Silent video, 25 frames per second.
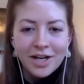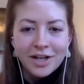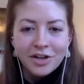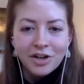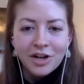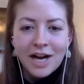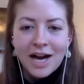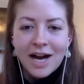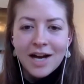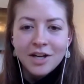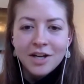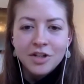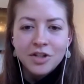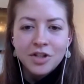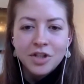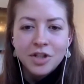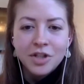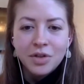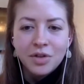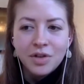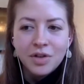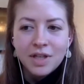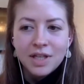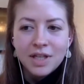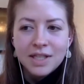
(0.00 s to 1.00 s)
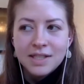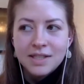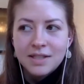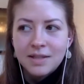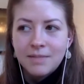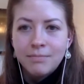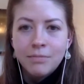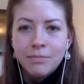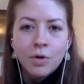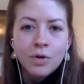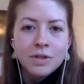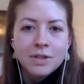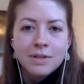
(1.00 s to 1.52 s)
Your attitude is the
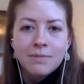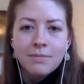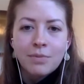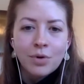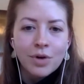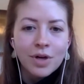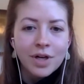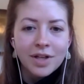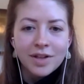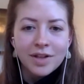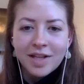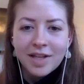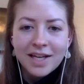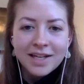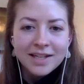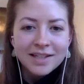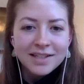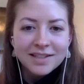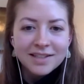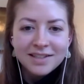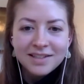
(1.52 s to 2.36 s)
most important thing.